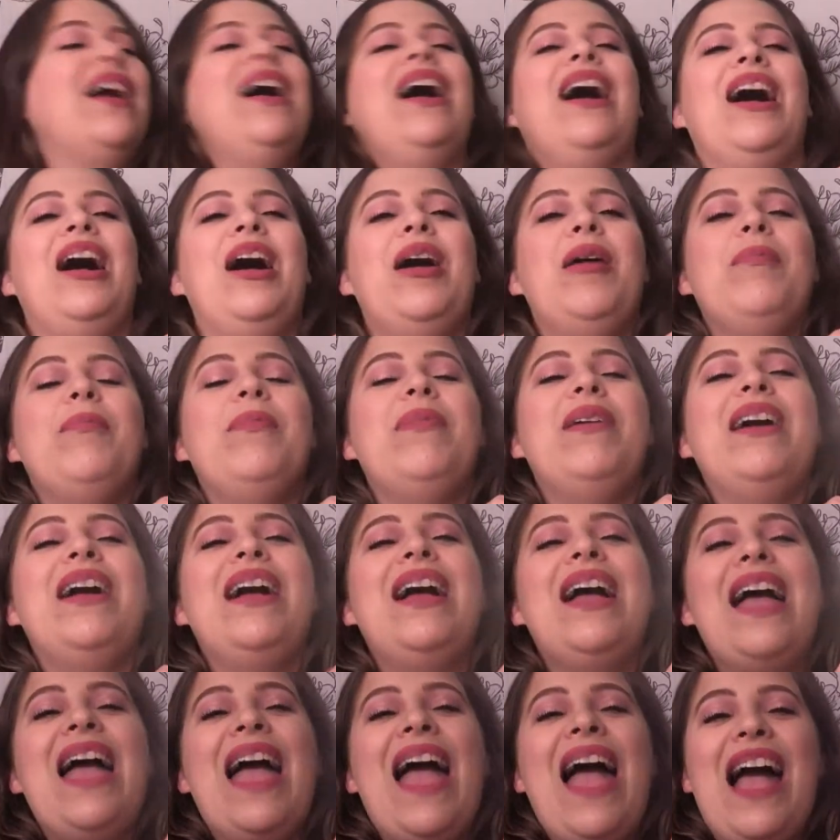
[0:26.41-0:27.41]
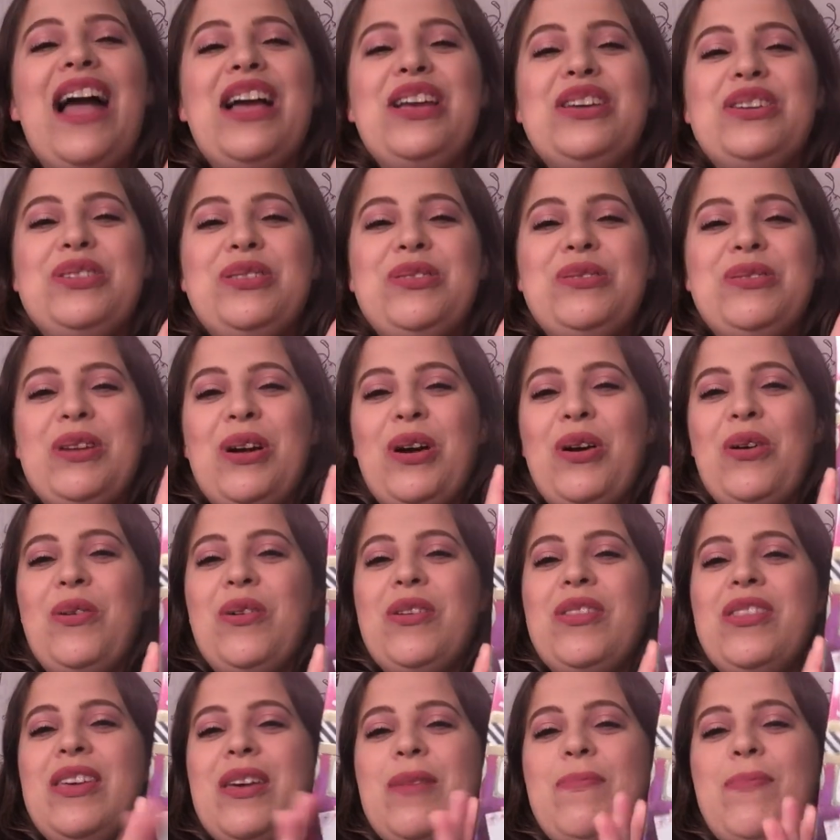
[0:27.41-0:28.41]
Um, as you
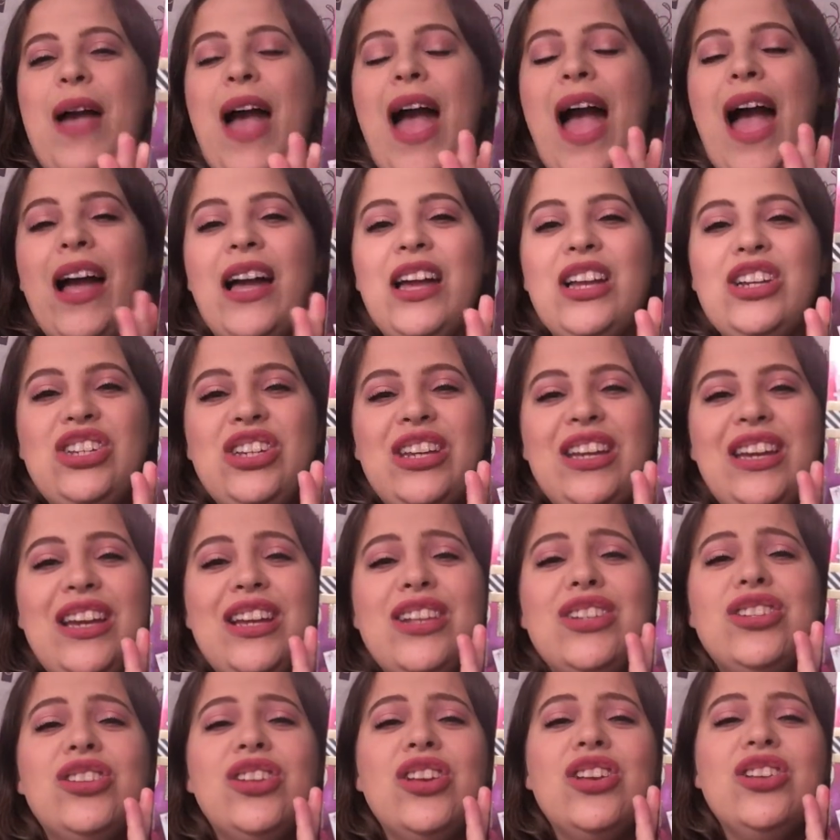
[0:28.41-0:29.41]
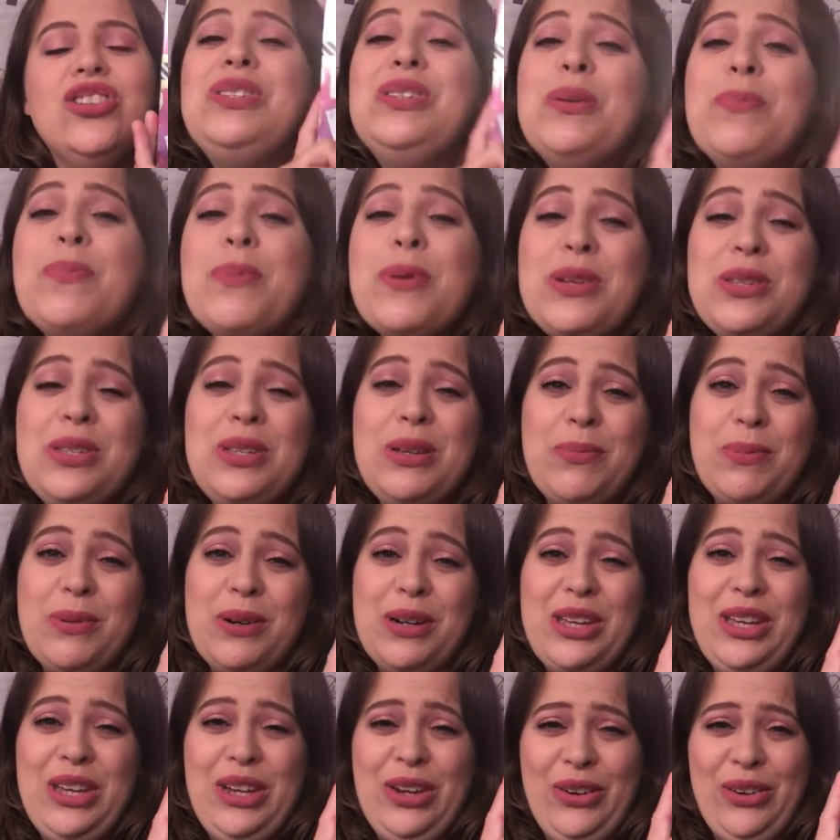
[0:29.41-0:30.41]
know, the packaging is super,
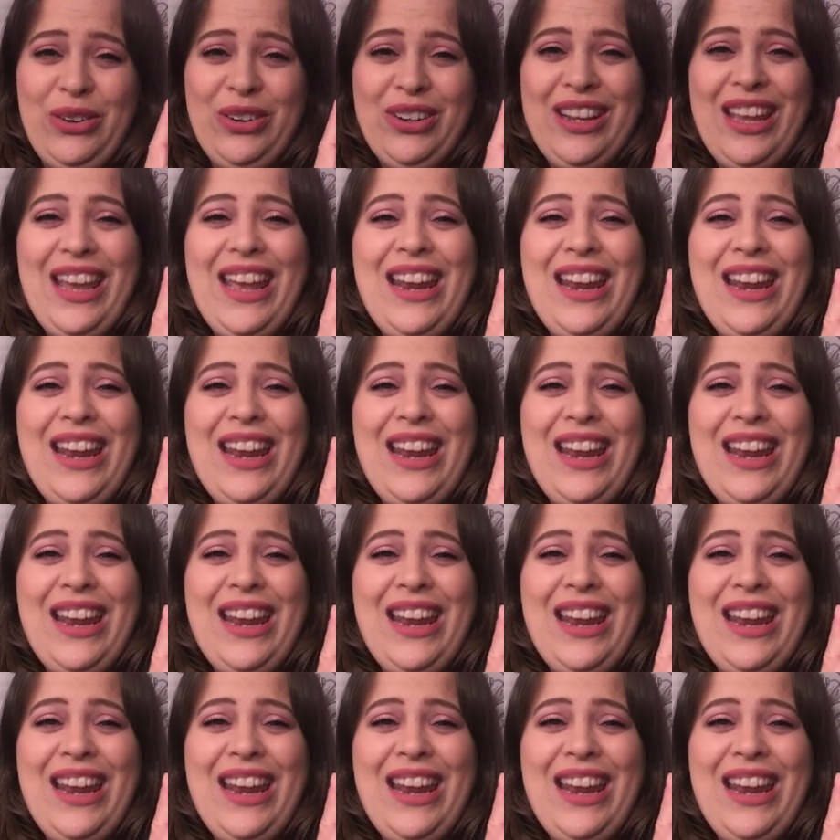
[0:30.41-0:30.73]
super cute.